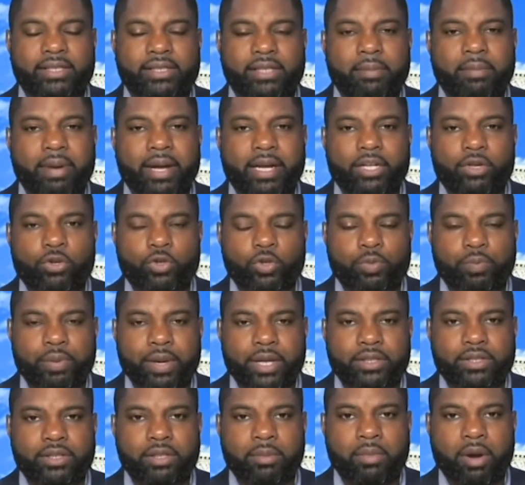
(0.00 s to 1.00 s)
As somebody
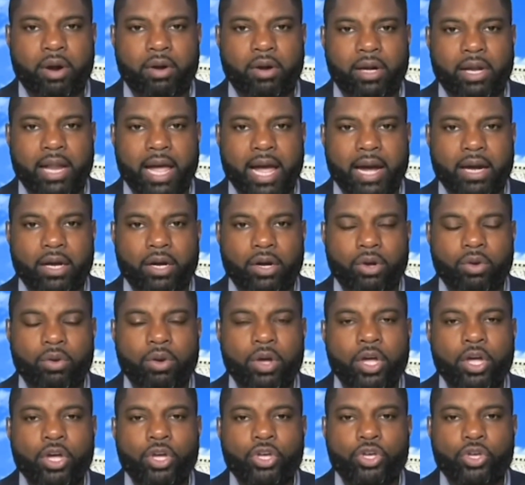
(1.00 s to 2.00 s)
who's been to
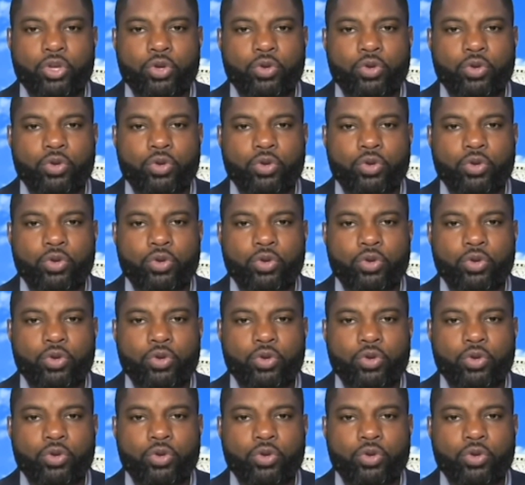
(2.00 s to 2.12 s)
Mar-a-Lago,